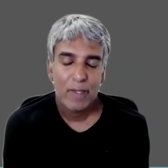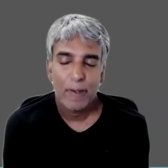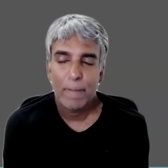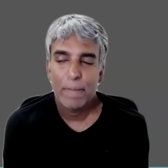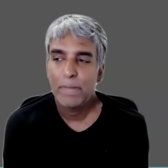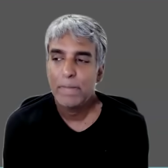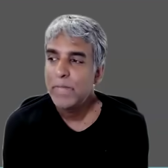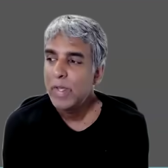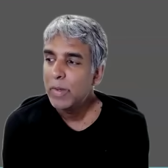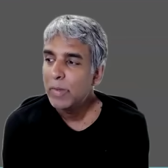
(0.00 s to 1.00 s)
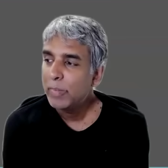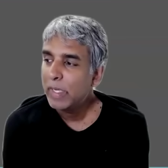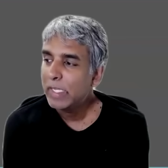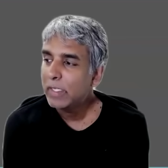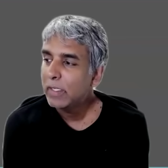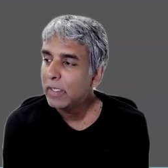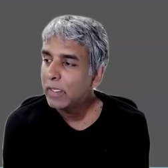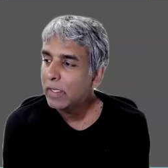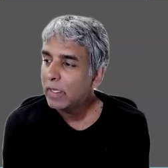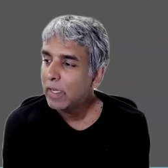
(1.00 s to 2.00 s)
but
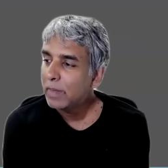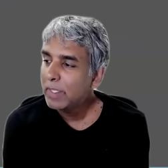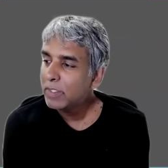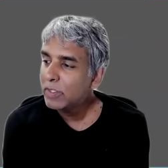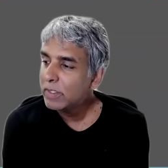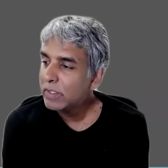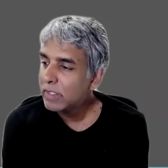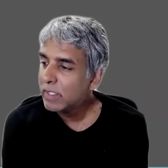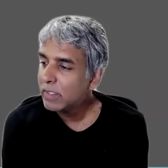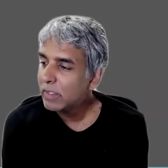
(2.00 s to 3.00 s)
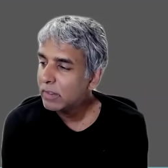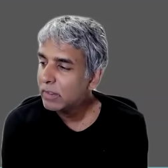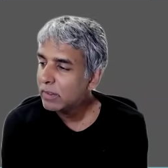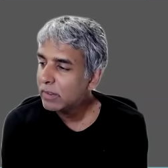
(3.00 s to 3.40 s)
I mentioned this, that